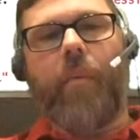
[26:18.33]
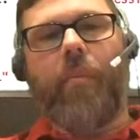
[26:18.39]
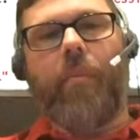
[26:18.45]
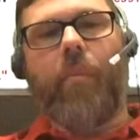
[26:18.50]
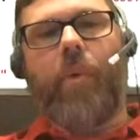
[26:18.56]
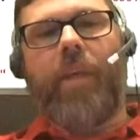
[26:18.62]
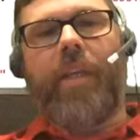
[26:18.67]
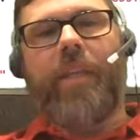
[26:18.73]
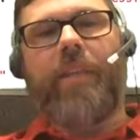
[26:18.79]

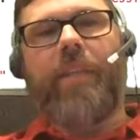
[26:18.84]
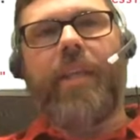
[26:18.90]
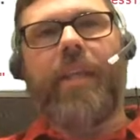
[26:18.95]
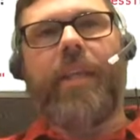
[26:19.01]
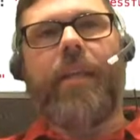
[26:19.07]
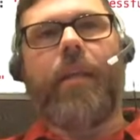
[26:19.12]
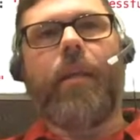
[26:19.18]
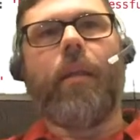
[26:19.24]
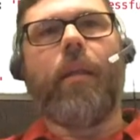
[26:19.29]
We
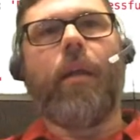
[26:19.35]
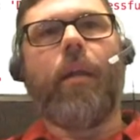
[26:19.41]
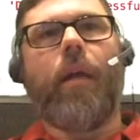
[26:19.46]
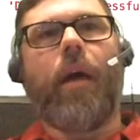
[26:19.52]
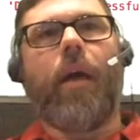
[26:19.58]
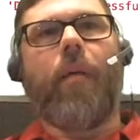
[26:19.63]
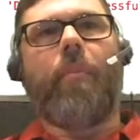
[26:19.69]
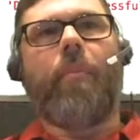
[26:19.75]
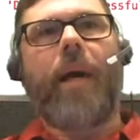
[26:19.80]
did
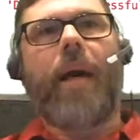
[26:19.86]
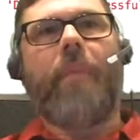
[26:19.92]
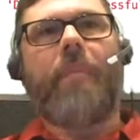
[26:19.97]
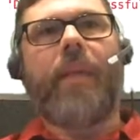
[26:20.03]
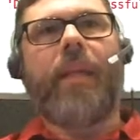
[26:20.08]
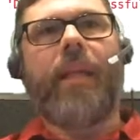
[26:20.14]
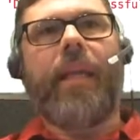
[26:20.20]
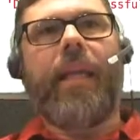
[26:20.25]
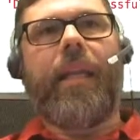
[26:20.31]

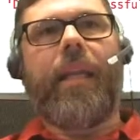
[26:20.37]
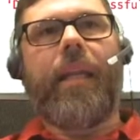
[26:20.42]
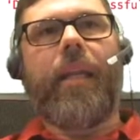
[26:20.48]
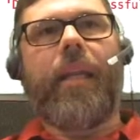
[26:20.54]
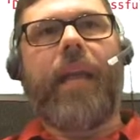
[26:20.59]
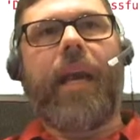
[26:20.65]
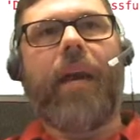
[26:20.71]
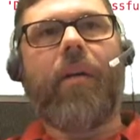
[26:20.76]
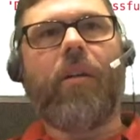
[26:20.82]
populate
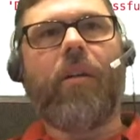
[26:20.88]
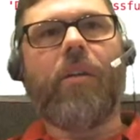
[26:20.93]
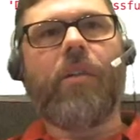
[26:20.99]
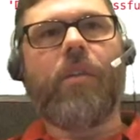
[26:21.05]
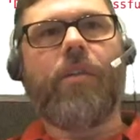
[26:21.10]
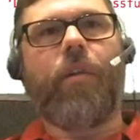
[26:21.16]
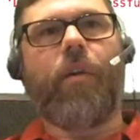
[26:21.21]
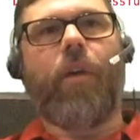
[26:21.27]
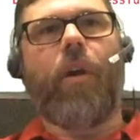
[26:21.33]

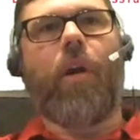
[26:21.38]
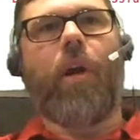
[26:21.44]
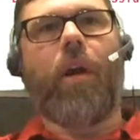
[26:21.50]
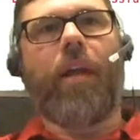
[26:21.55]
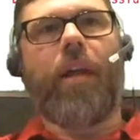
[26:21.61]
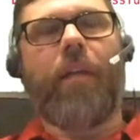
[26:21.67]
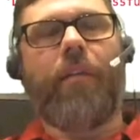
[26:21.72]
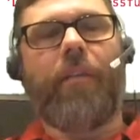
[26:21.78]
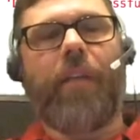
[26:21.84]
counters for our
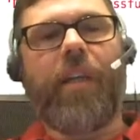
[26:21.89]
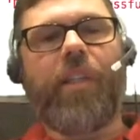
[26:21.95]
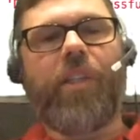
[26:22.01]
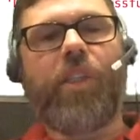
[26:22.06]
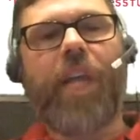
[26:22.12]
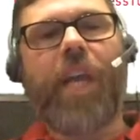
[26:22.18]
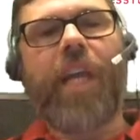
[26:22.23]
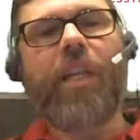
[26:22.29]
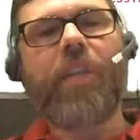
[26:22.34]
config
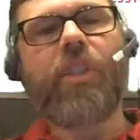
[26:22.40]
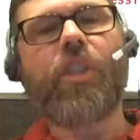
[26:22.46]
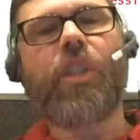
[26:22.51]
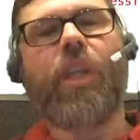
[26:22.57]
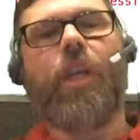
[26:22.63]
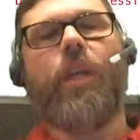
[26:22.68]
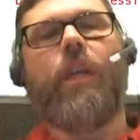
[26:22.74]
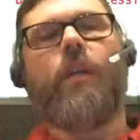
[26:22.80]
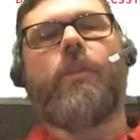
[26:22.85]
change.
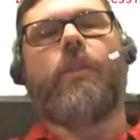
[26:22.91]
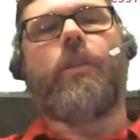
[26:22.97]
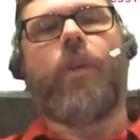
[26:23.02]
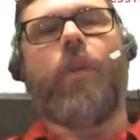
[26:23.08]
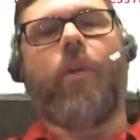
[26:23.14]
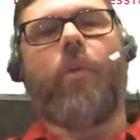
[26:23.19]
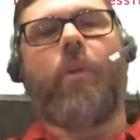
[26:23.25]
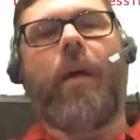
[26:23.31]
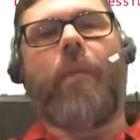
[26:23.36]

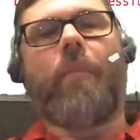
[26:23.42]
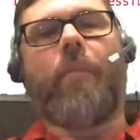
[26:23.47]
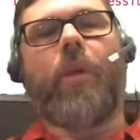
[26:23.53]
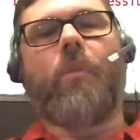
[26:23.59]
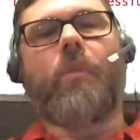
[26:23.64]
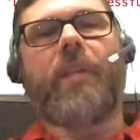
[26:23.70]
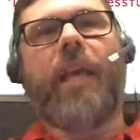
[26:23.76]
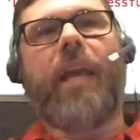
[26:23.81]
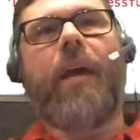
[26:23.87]
So
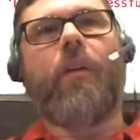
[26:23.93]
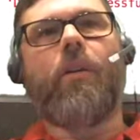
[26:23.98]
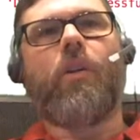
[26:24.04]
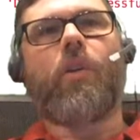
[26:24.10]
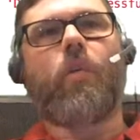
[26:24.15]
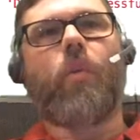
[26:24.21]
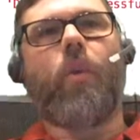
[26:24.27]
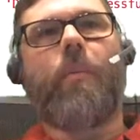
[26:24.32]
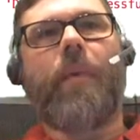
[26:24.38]
those
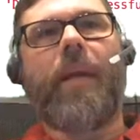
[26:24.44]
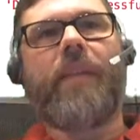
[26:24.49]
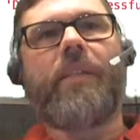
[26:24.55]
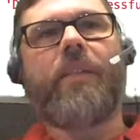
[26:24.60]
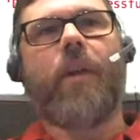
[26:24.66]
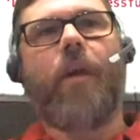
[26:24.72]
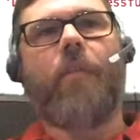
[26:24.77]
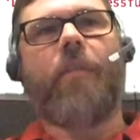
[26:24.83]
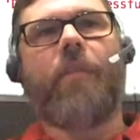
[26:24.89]
counters were
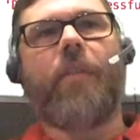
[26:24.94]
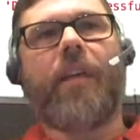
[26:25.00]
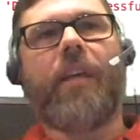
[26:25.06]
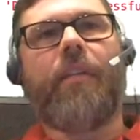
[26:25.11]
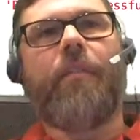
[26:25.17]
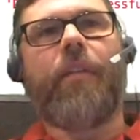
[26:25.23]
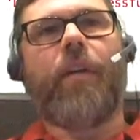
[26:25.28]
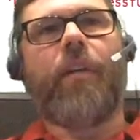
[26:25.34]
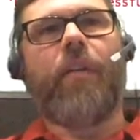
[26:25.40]
based off of a
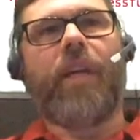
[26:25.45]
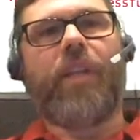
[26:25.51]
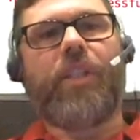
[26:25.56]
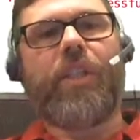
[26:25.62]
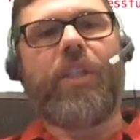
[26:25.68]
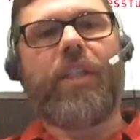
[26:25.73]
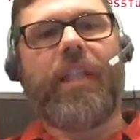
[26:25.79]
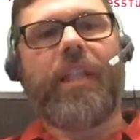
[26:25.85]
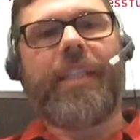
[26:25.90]

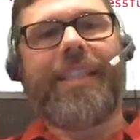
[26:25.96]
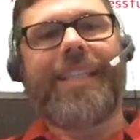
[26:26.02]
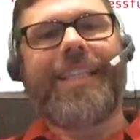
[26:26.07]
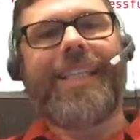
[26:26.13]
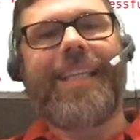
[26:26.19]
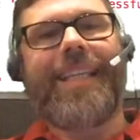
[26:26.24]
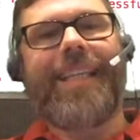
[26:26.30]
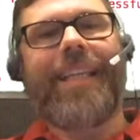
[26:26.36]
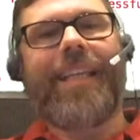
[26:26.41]
configuration that the
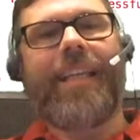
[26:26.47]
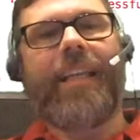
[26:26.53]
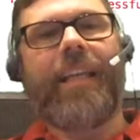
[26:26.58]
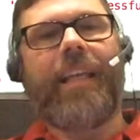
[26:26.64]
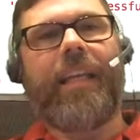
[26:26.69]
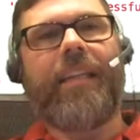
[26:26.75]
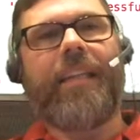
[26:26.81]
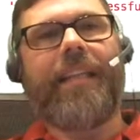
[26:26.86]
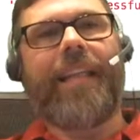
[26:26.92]

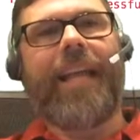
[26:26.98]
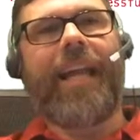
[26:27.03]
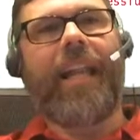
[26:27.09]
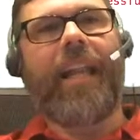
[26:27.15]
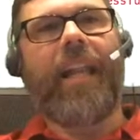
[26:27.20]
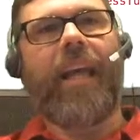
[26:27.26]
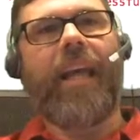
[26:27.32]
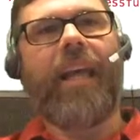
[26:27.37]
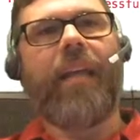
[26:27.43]
CNAE did not
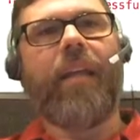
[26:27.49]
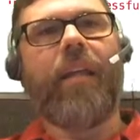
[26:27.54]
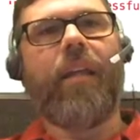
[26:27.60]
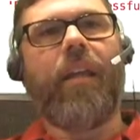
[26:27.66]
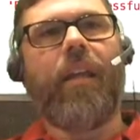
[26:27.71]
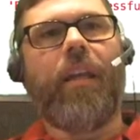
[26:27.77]
like.